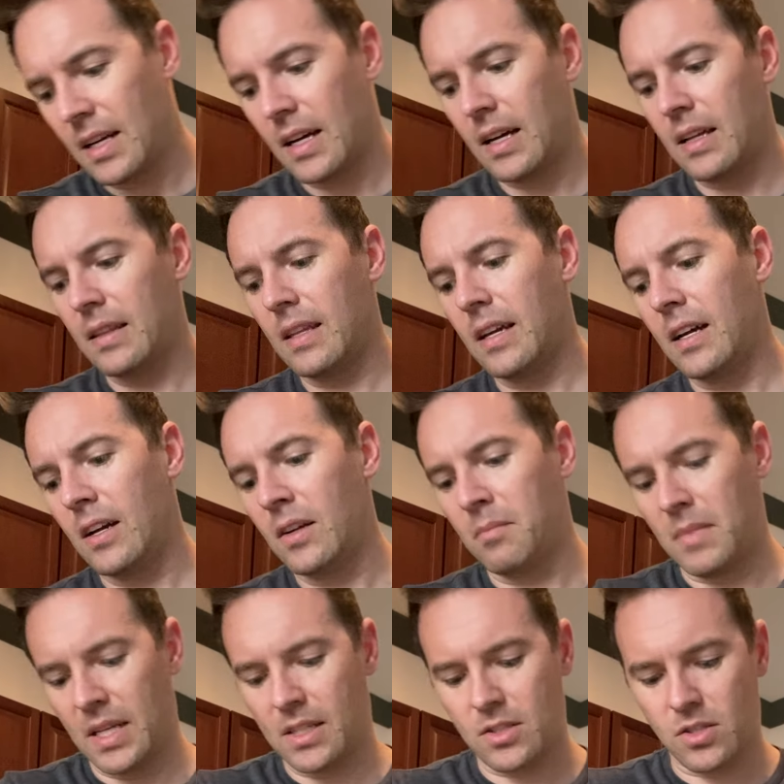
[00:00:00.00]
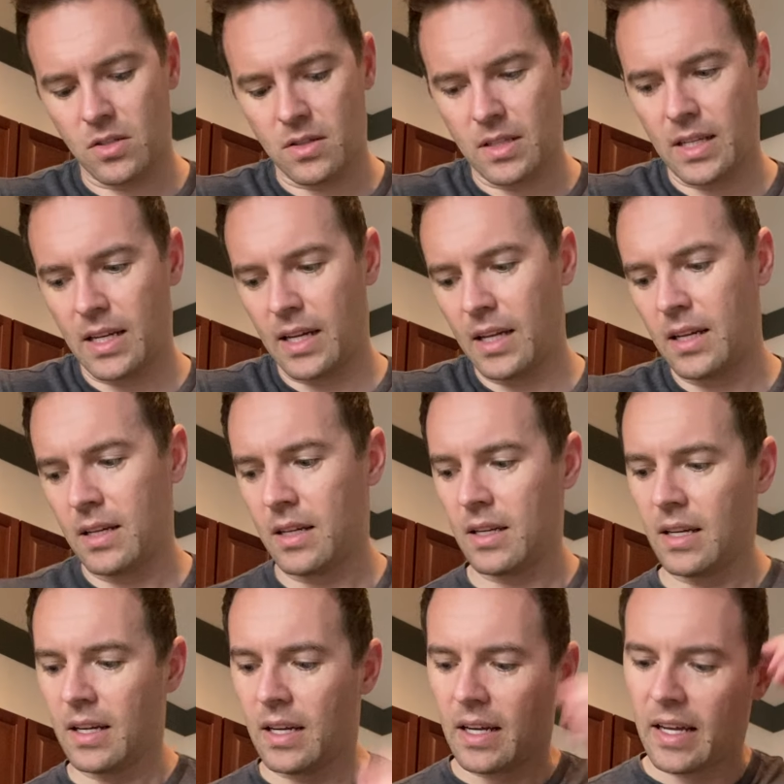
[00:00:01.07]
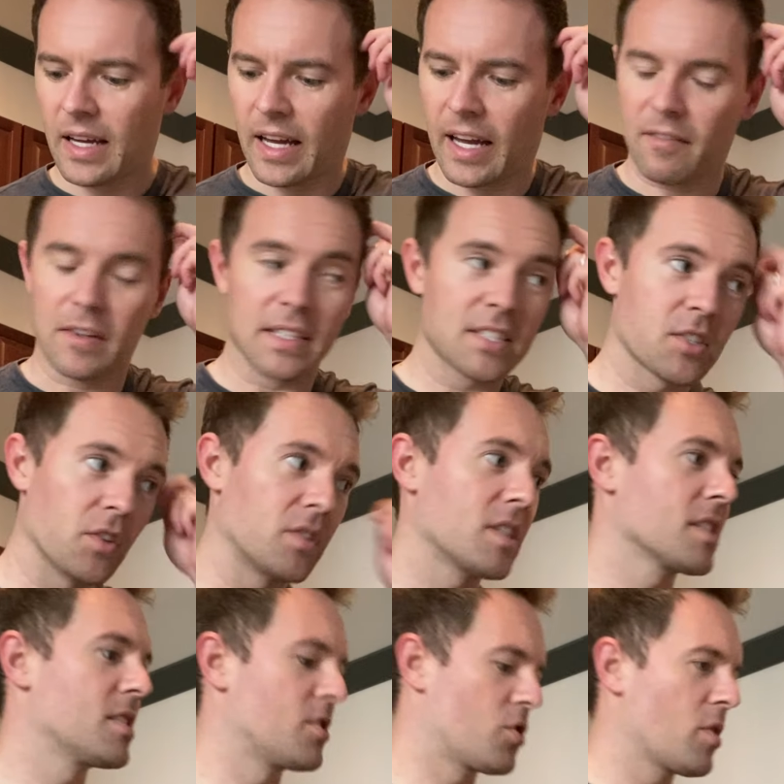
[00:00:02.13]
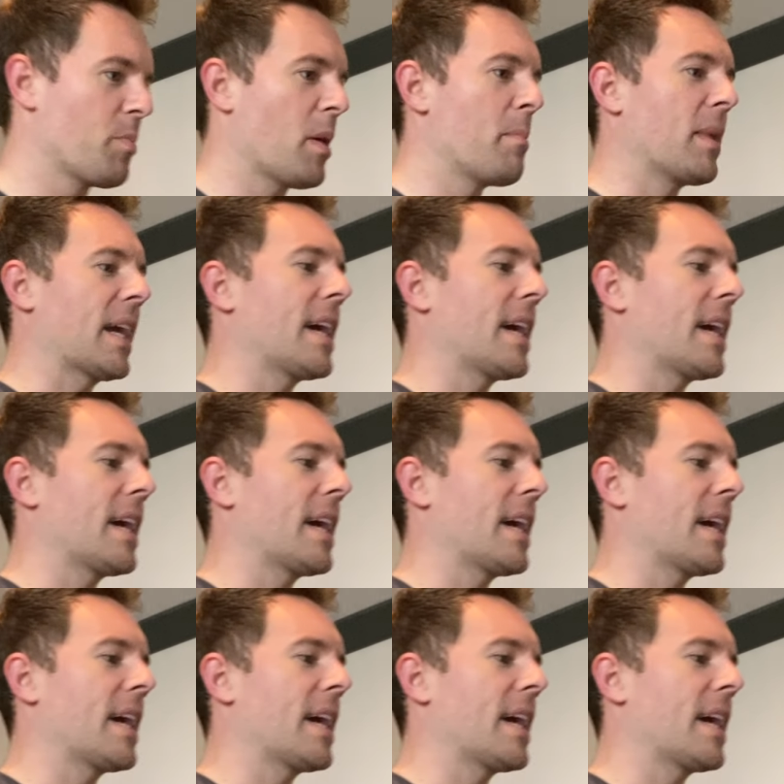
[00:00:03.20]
on there, make sure that I have it so it doesn't drip on my